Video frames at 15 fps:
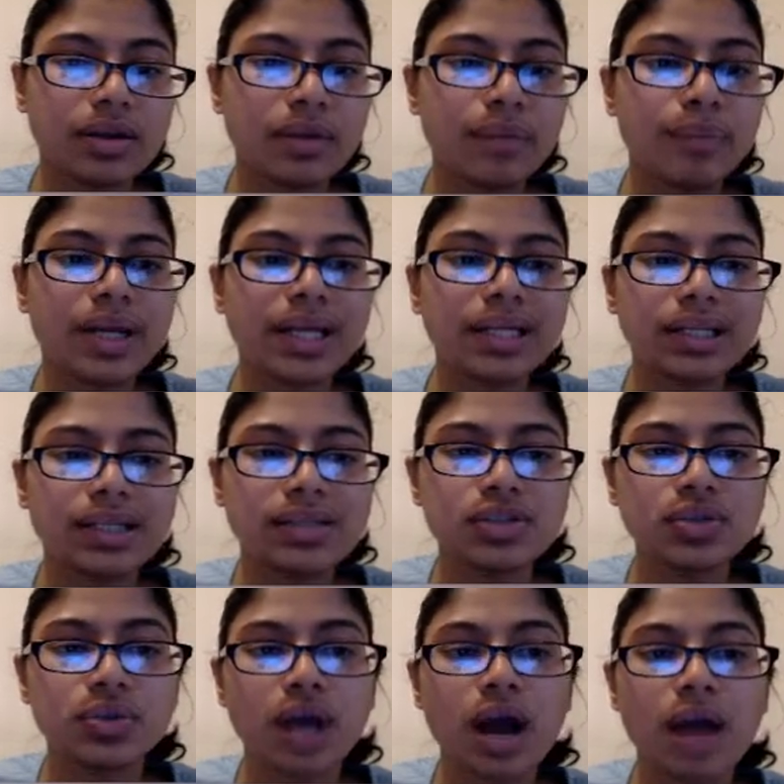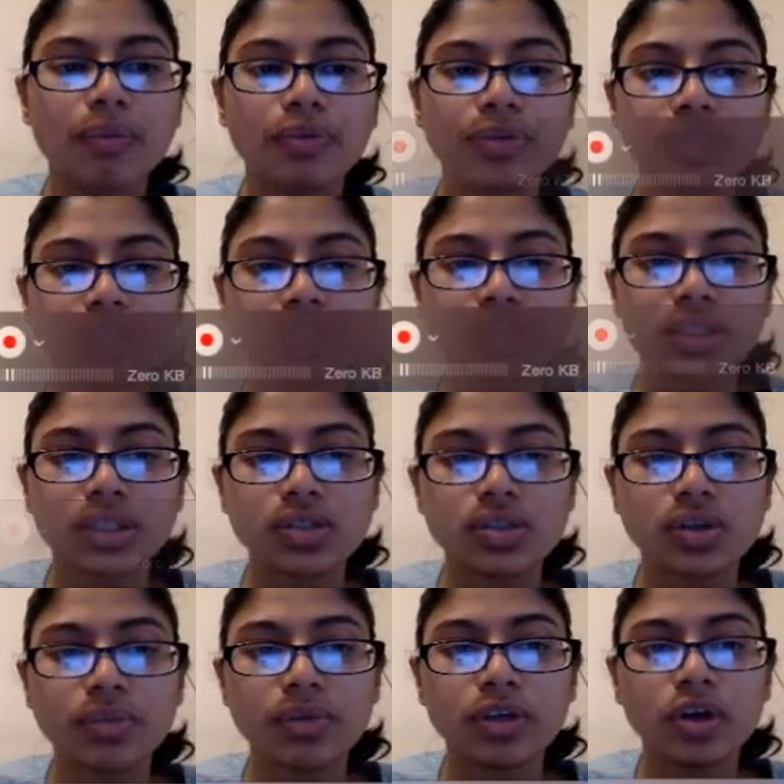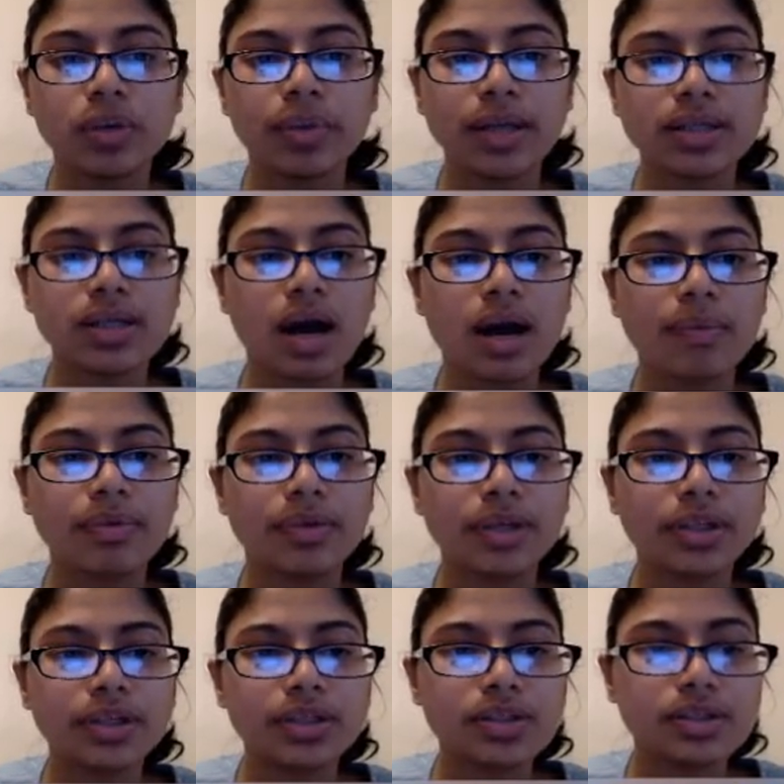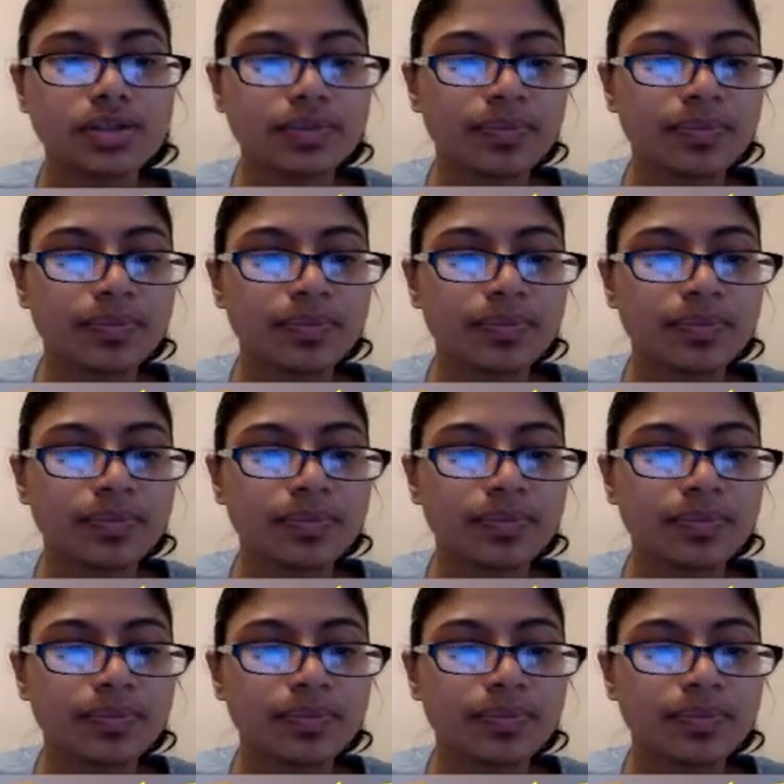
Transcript: but I need to do an operation. So I'm going to go back to operators.